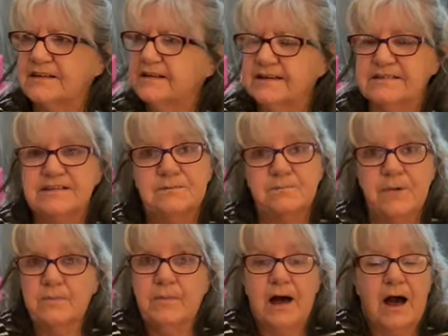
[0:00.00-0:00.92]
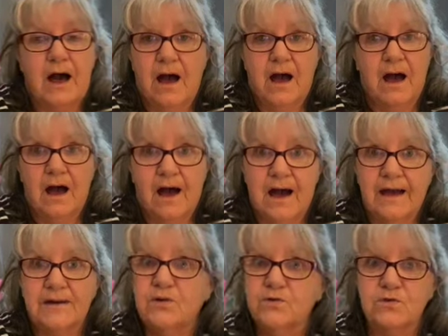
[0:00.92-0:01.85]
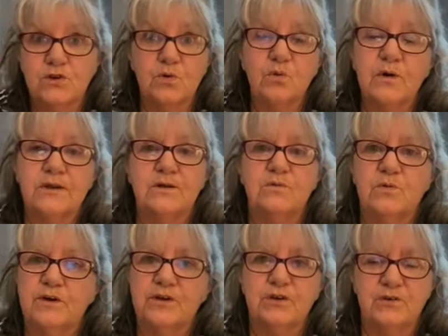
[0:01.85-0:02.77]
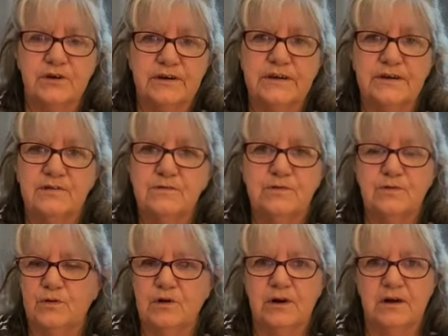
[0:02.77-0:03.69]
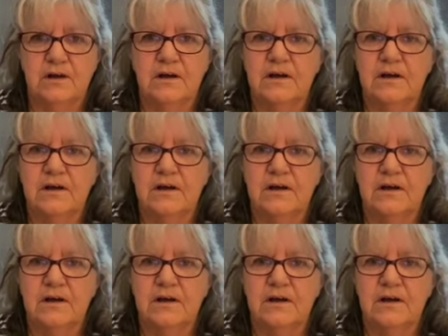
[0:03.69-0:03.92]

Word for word: And I said, "Mom, I don't know what what you're looking for.